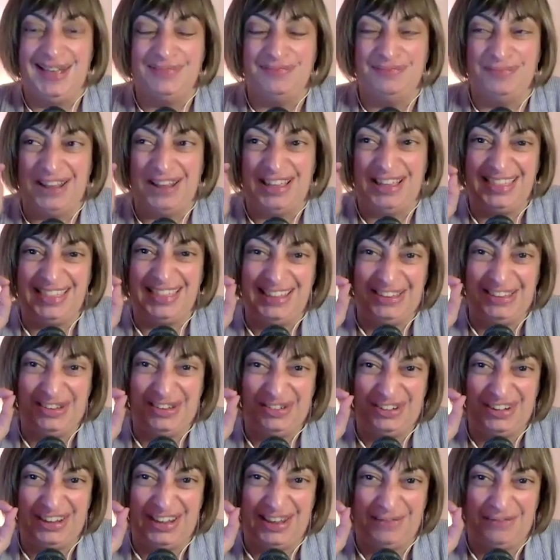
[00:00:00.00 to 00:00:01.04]
but I think
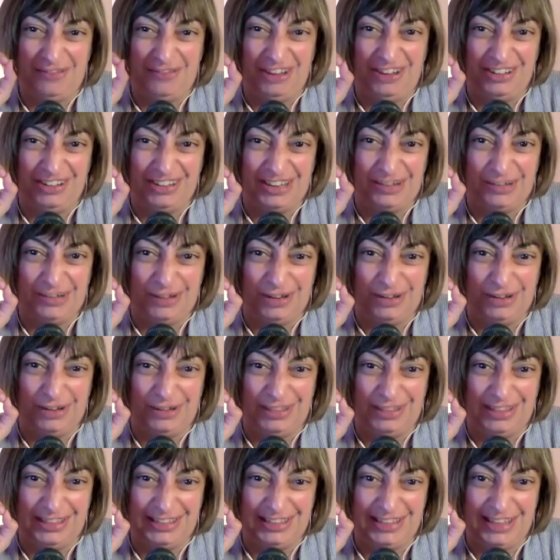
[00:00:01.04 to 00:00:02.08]
Notre Dame figures out a way to
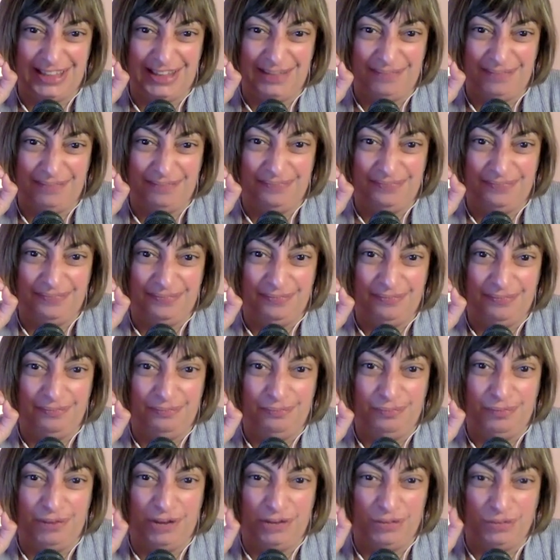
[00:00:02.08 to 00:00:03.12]
win this game.
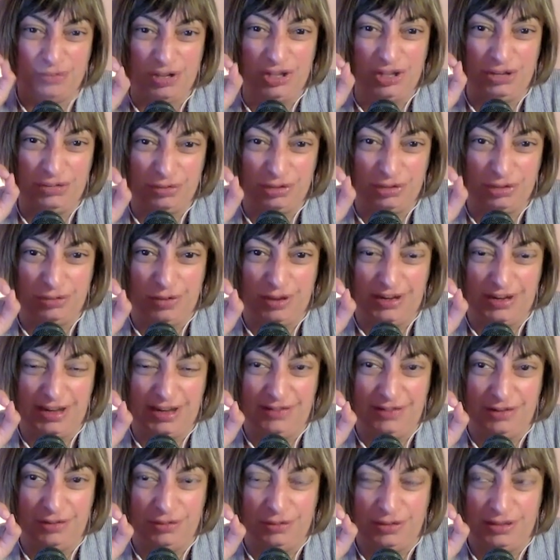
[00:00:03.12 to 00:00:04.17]
But I really, really want
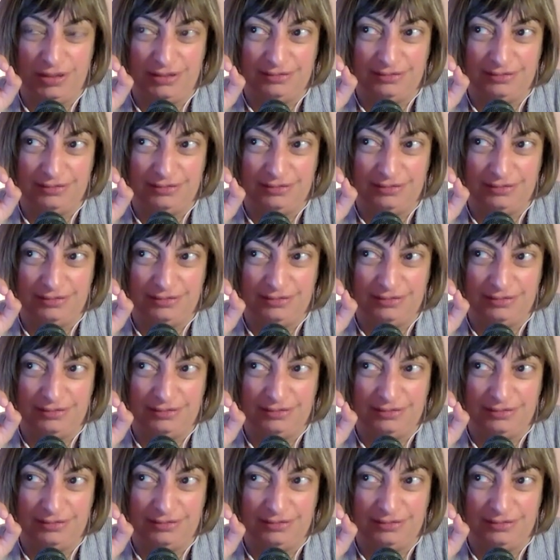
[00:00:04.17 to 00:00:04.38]
Navy to win.